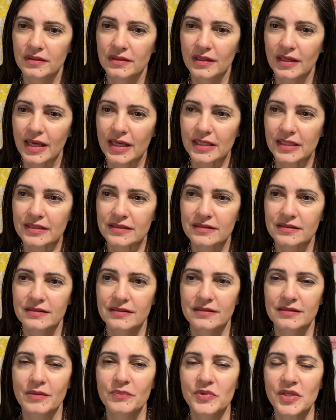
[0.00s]
And it's
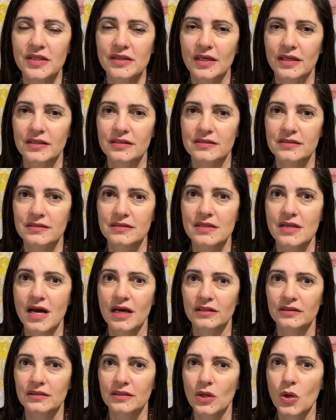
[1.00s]
something that it's not
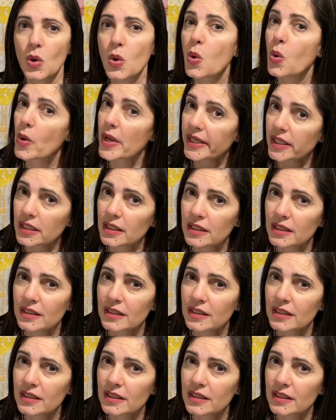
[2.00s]
quick.